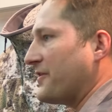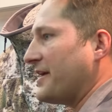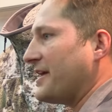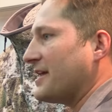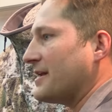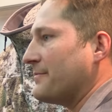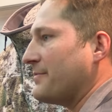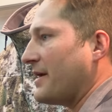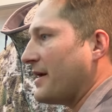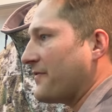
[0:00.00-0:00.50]

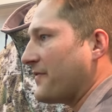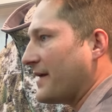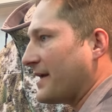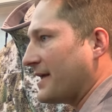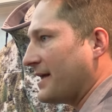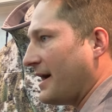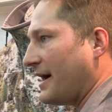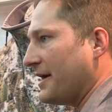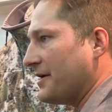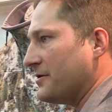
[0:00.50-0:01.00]
thinking about
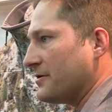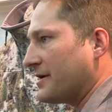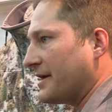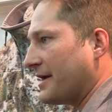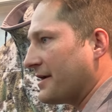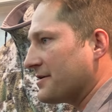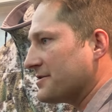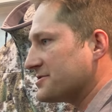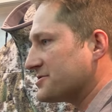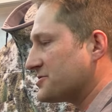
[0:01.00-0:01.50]
that guy who
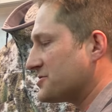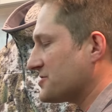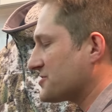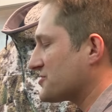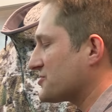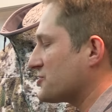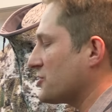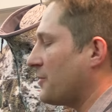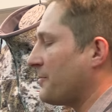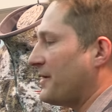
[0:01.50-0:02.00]
cares
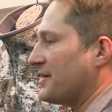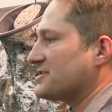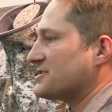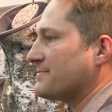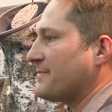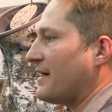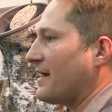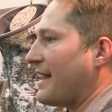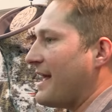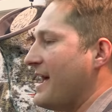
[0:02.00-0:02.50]
just so
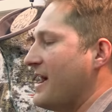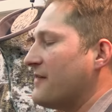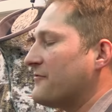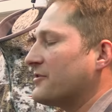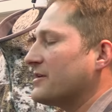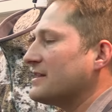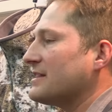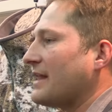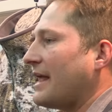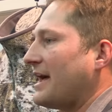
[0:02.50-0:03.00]
much about
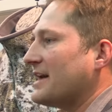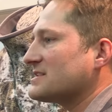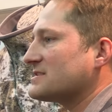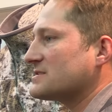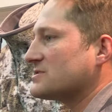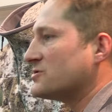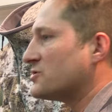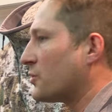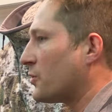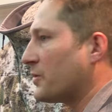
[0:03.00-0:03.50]
every
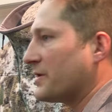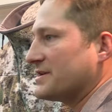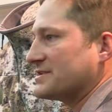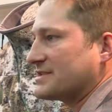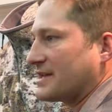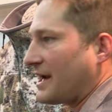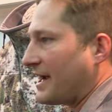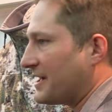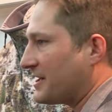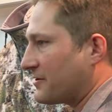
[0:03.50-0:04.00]
last
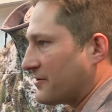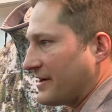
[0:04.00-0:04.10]
noise that I